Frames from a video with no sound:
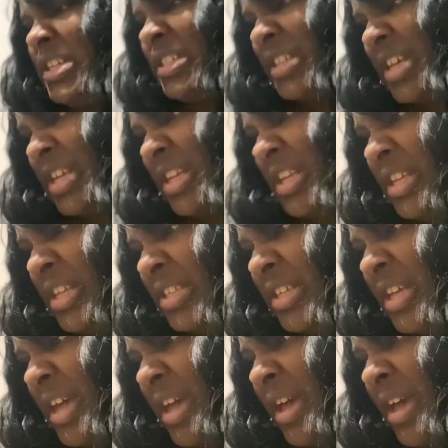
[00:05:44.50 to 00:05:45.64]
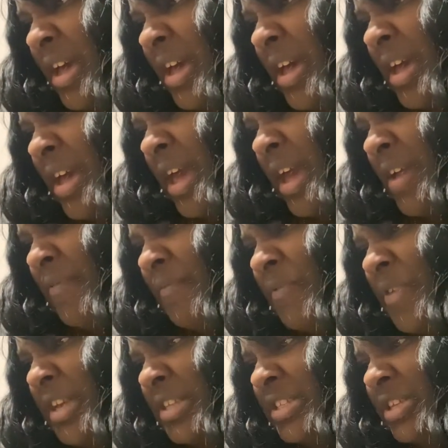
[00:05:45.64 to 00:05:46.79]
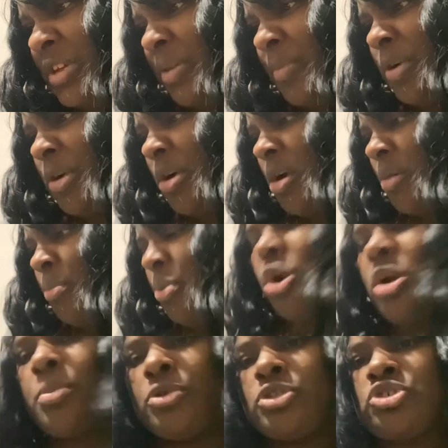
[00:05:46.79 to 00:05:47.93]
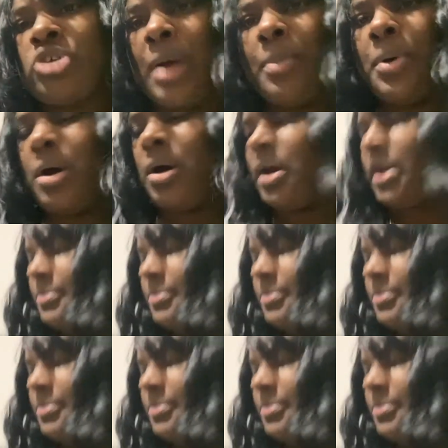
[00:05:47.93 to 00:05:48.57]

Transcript: is a Vixum portable tripod.